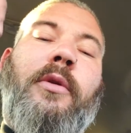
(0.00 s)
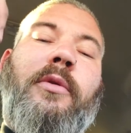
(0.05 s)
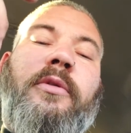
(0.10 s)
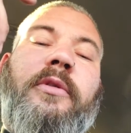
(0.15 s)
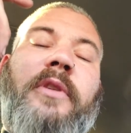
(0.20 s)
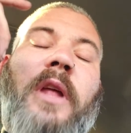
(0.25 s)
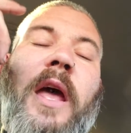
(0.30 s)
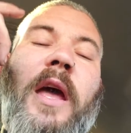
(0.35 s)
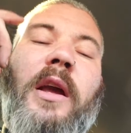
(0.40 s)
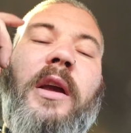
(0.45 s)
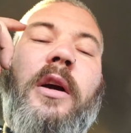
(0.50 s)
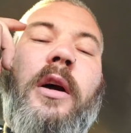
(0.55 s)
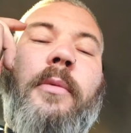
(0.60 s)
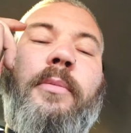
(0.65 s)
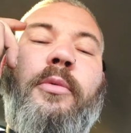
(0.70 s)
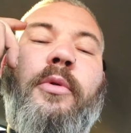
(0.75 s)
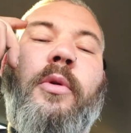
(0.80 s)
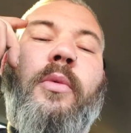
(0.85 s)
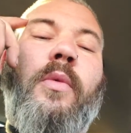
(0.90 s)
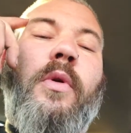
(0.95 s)
stack
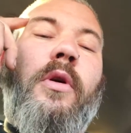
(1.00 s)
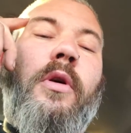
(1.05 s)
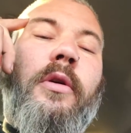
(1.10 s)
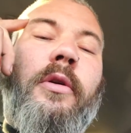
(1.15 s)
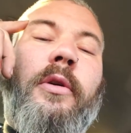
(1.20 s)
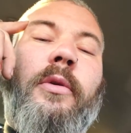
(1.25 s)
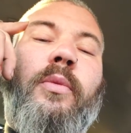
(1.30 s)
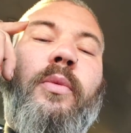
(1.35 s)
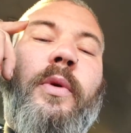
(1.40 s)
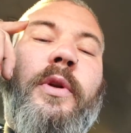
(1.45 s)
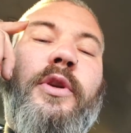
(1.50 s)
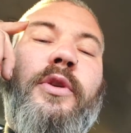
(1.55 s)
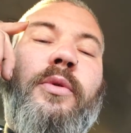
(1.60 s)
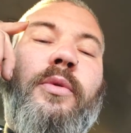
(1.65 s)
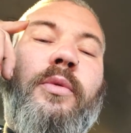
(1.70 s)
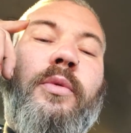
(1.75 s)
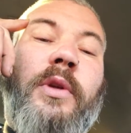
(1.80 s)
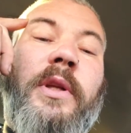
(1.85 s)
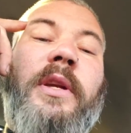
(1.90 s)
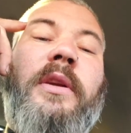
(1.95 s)
up on water when
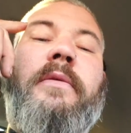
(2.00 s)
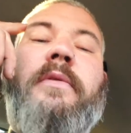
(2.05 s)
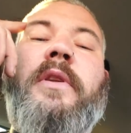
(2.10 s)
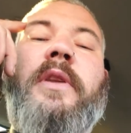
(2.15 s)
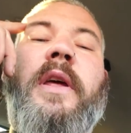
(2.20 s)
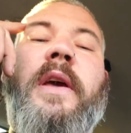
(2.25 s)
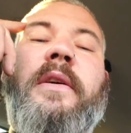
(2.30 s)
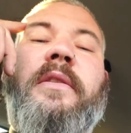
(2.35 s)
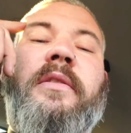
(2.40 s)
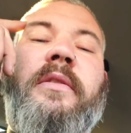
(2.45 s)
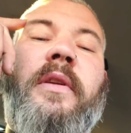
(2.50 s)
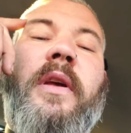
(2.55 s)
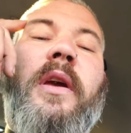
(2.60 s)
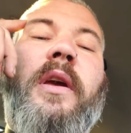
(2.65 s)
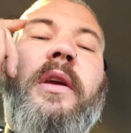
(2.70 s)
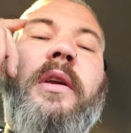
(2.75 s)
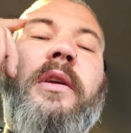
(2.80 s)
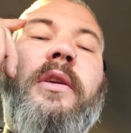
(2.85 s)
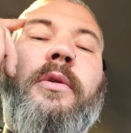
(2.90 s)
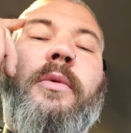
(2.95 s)
you leave the next
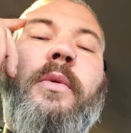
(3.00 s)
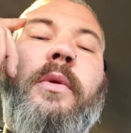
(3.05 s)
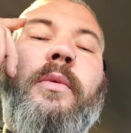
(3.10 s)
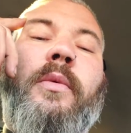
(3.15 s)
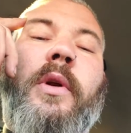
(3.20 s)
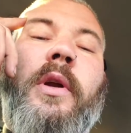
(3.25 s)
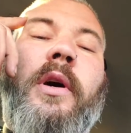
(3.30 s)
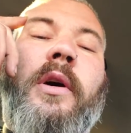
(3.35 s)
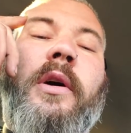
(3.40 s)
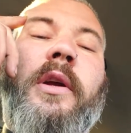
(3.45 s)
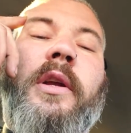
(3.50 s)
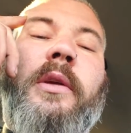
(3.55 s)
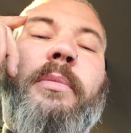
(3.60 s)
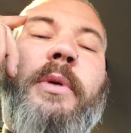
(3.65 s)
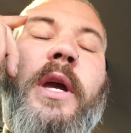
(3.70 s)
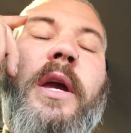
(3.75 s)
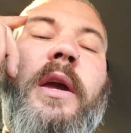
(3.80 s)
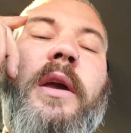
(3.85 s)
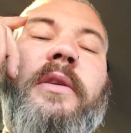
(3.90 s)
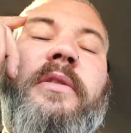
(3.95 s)
day. You wouldn't want to hike
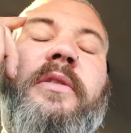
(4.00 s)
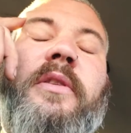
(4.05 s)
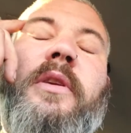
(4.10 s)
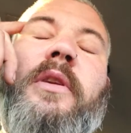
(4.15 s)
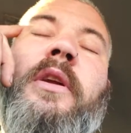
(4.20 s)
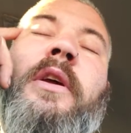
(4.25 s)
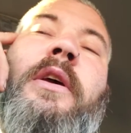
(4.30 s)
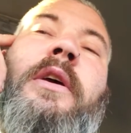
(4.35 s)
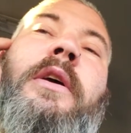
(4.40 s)
past it,